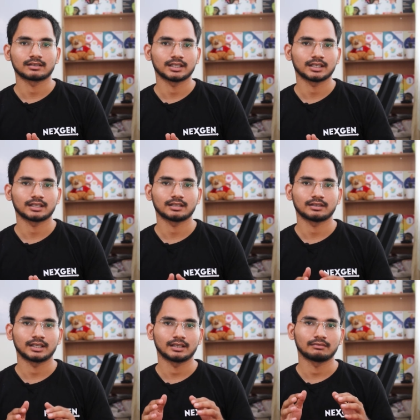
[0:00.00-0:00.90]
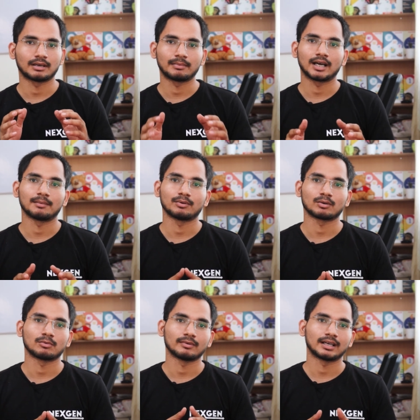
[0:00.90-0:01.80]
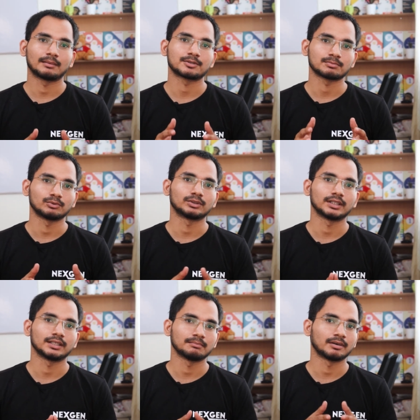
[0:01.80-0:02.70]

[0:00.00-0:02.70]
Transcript: running a web app or mobile app smoothly,